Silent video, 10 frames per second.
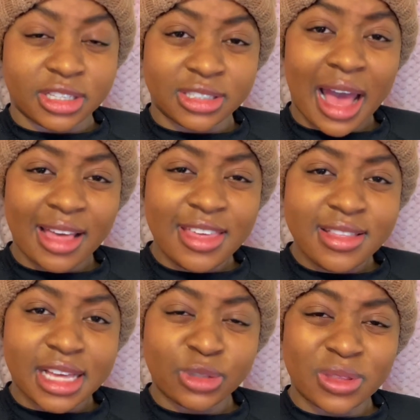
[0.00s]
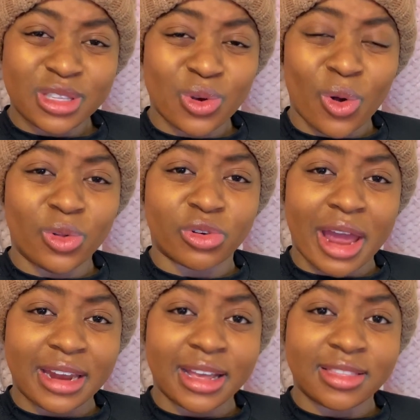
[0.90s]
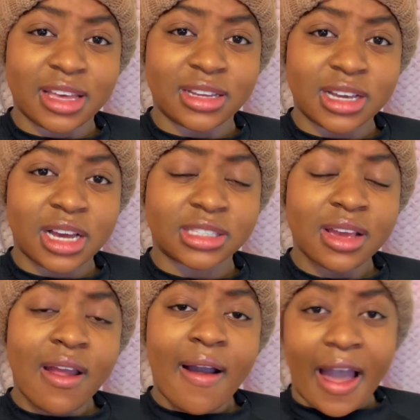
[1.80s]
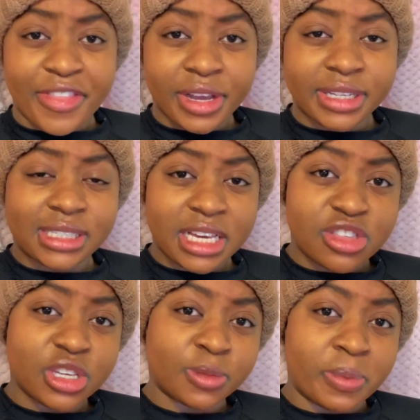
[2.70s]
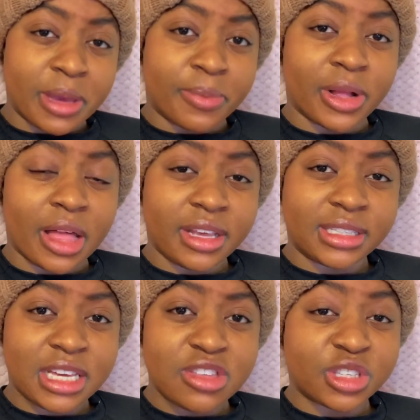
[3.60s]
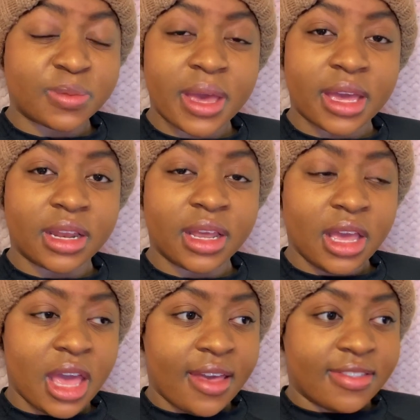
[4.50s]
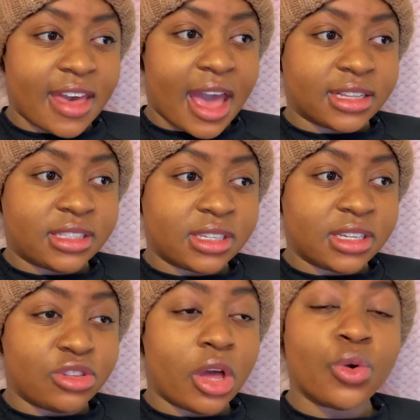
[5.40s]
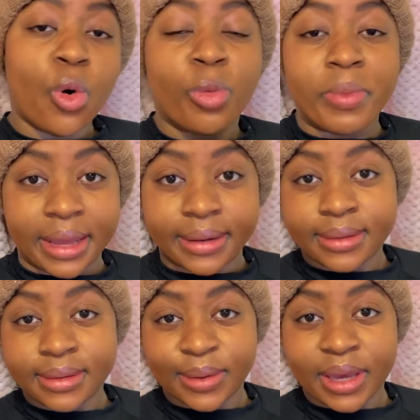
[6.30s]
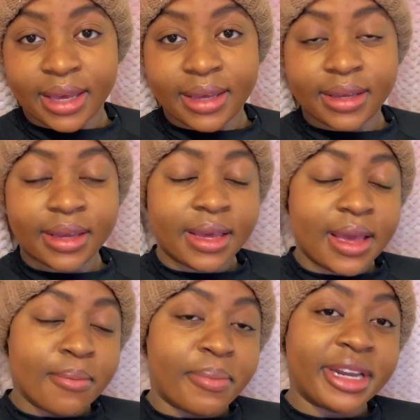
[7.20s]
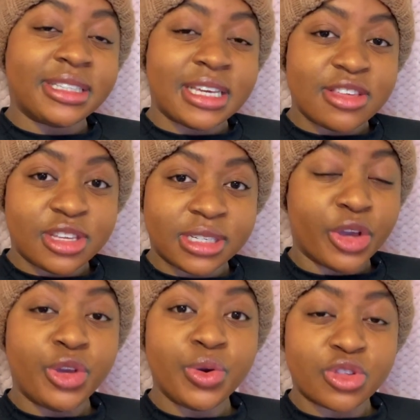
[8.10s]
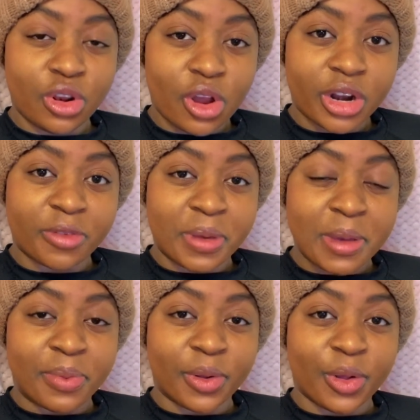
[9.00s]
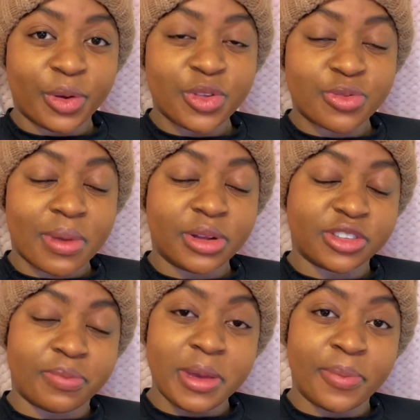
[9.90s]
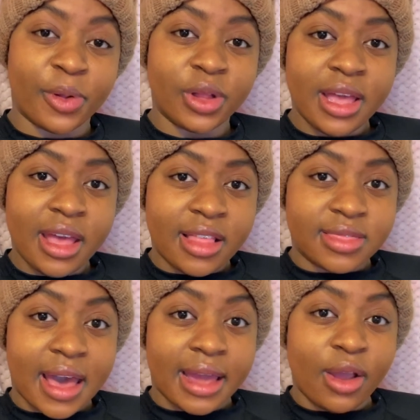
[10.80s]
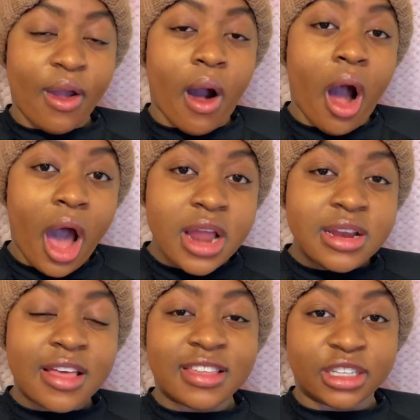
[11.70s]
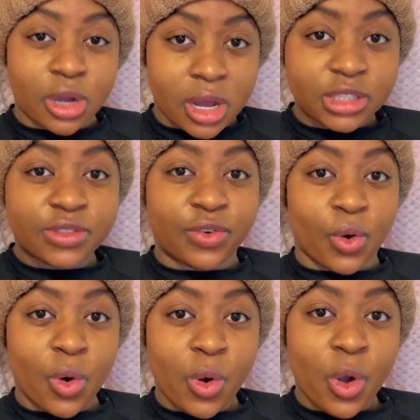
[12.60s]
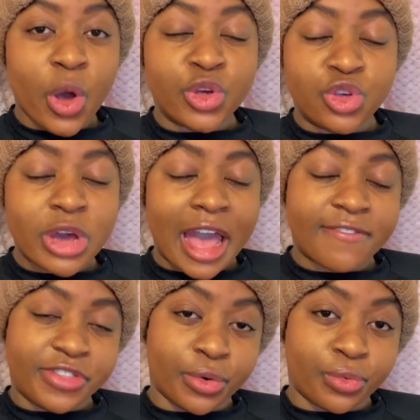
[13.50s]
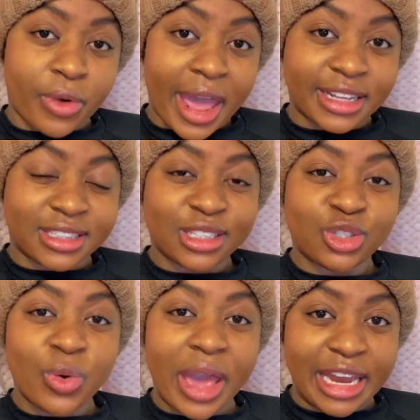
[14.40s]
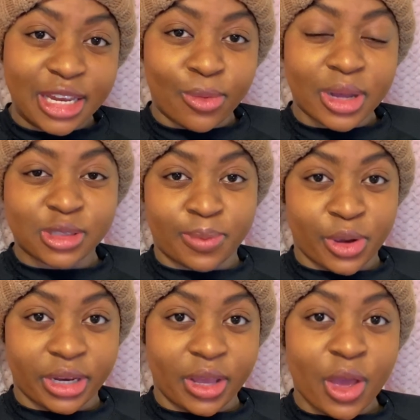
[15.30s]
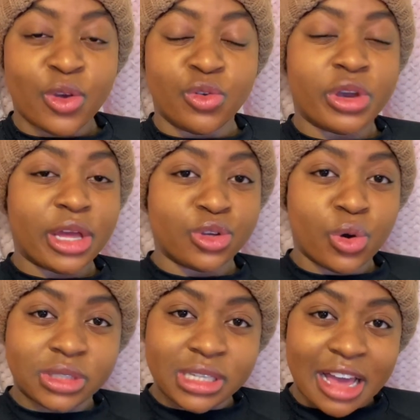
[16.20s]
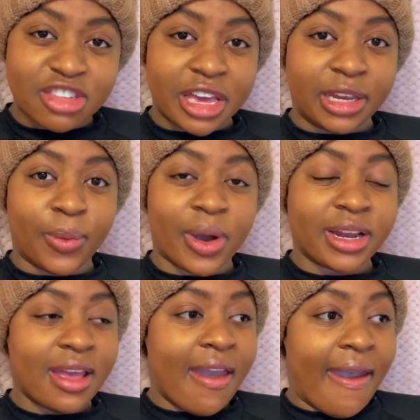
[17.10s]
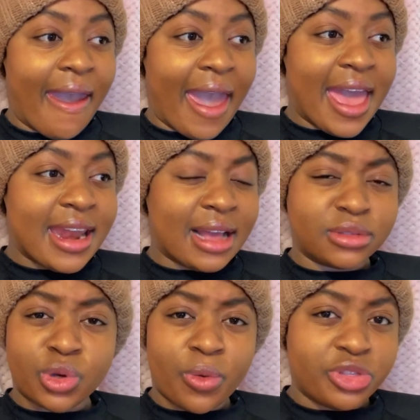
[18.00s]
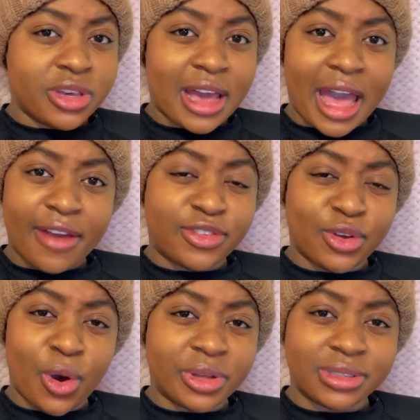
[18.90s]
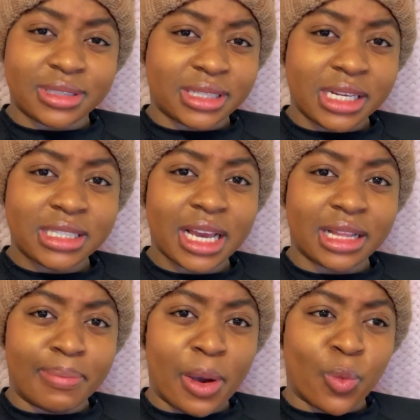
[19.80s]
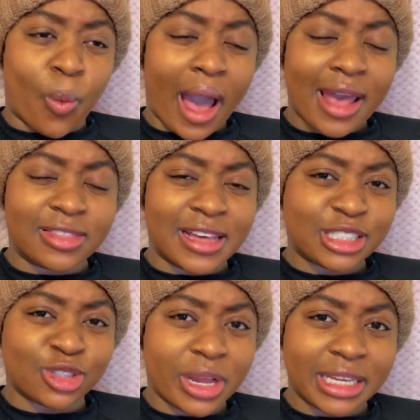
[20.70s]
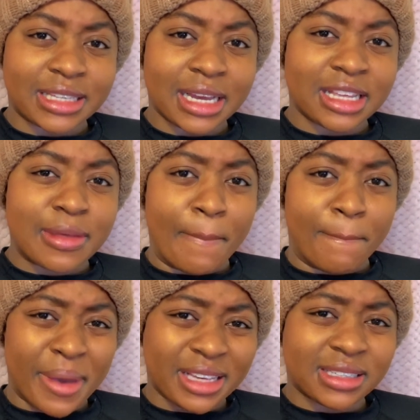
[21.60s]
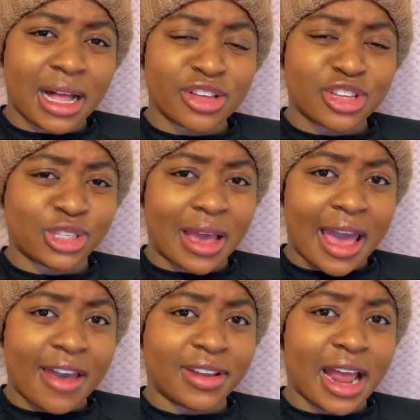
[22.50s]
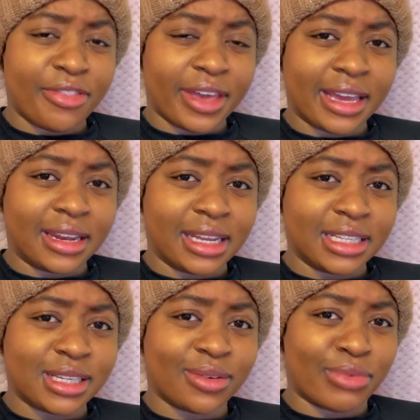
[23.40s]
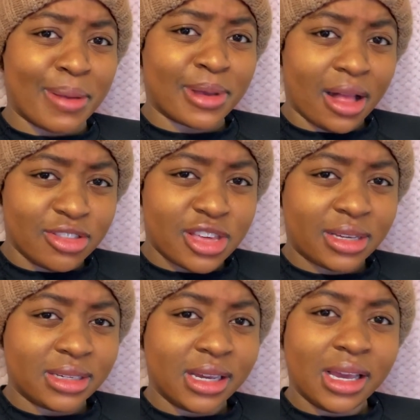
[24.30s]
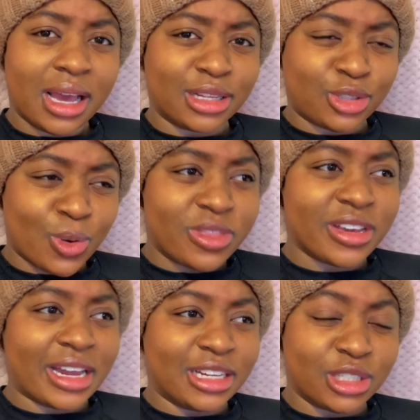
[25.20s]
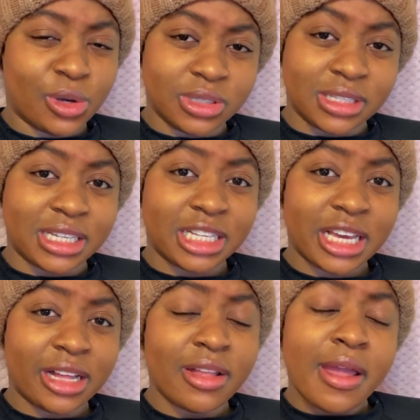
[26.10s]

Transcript: Because I think that's what this whole grinding thing does. I think it teaches people, I think it teaches men that, not all men, okay, but it teaches a huge amount of people that on the dance floor, you have the right to anyone's body. You can go touch anyone. And I don't think I have to go into detail about why that's not exactly the best culture to have and how that can lead to rape culture. I don't think I need to go into detail,